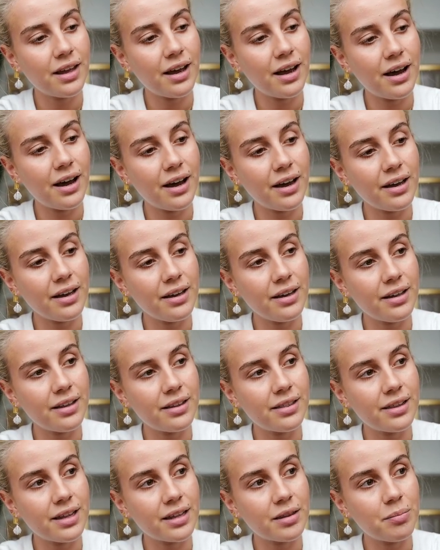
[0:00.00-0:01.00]
I
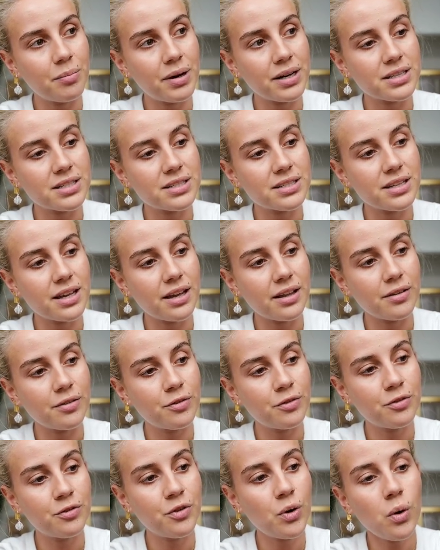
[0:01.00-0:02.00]
let myself
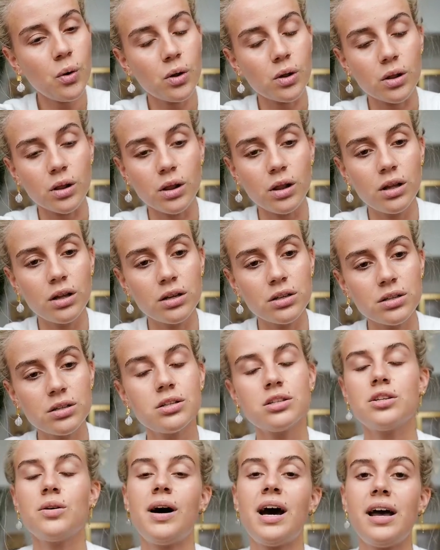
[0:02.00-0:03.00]
fall.
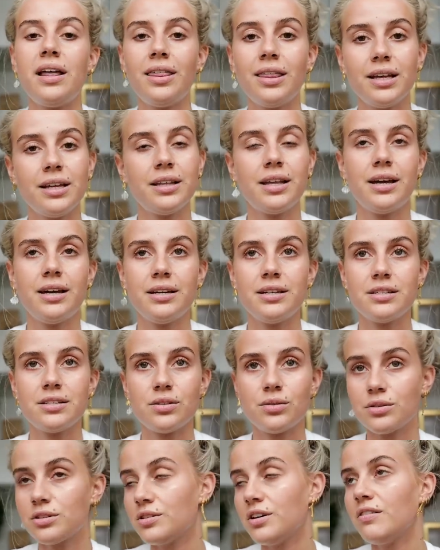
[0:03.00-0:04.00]
So I think that is
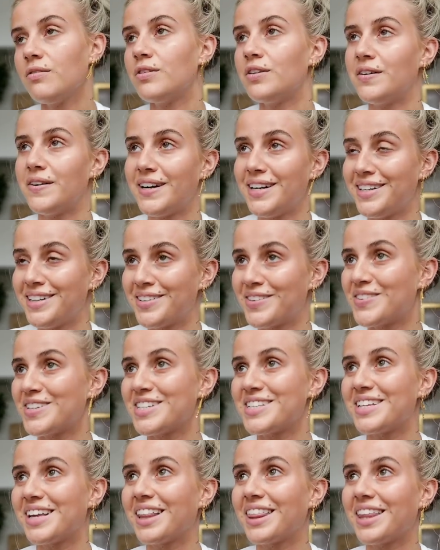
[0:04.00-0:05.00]
also a very
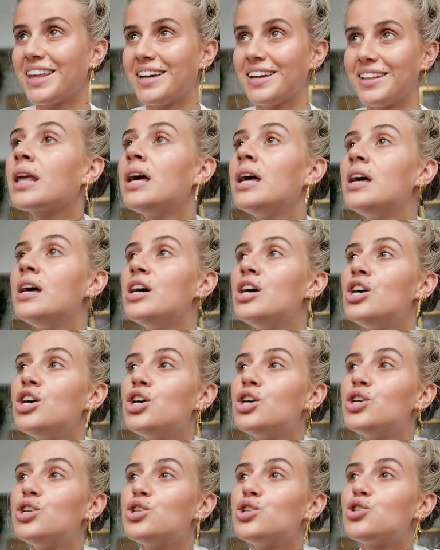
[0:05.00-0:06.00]
interesting thing.
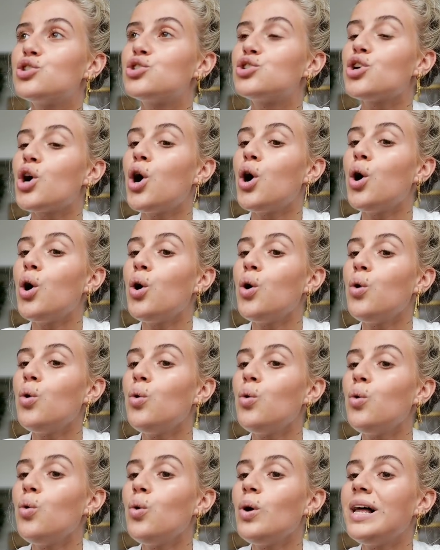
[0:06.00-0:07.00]

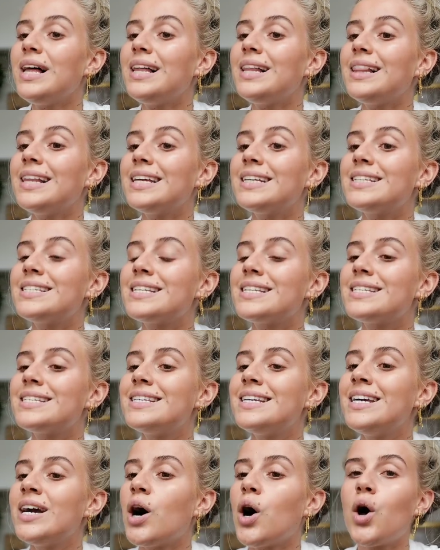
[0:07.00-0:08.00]
So let's
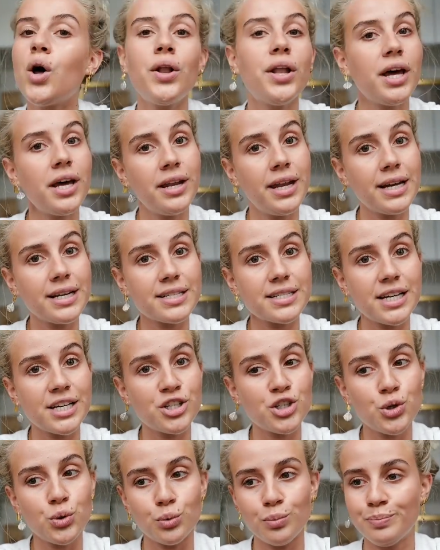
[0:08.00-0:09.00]
see on the next
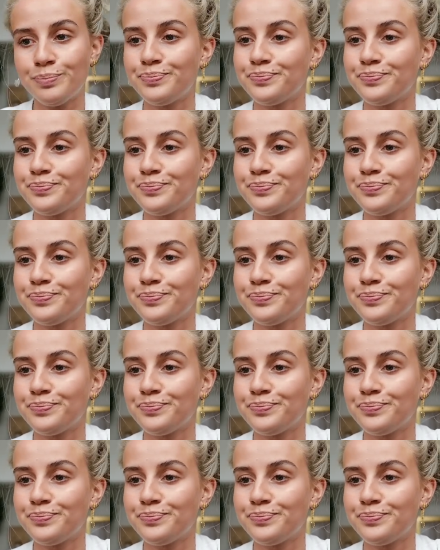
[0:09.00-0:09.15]
tattoo.